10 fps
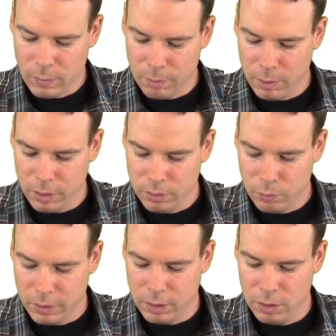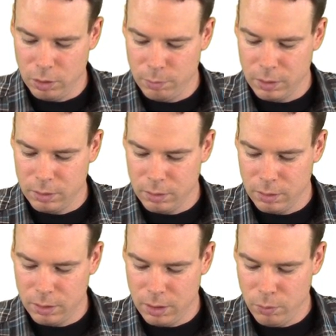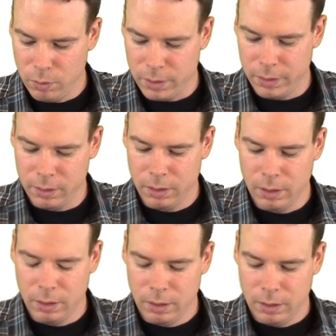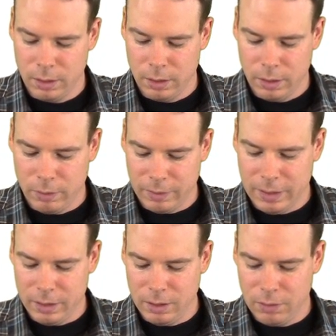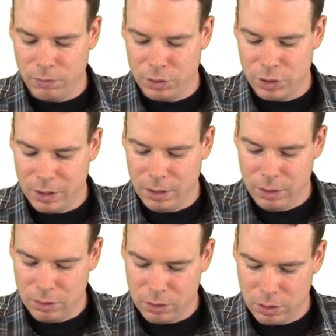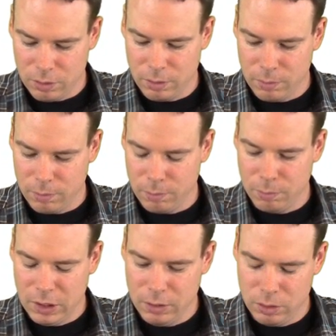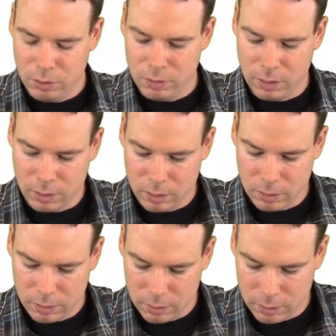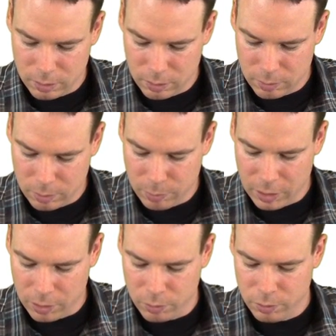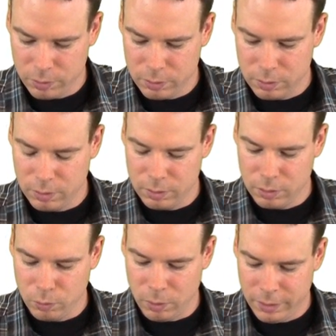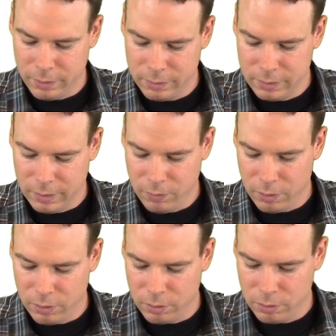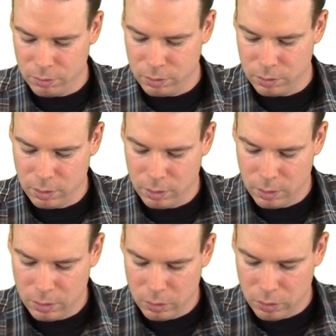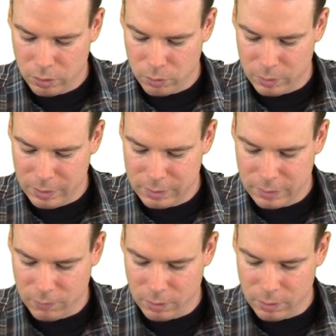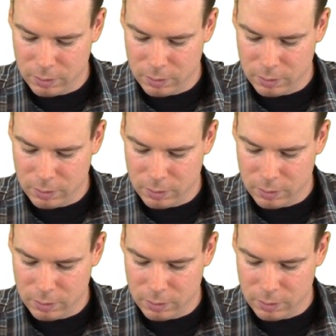minus y cubed dy. Now I can anti-differentiate each piece using the power rule. So this is y to the 7/3, 3/7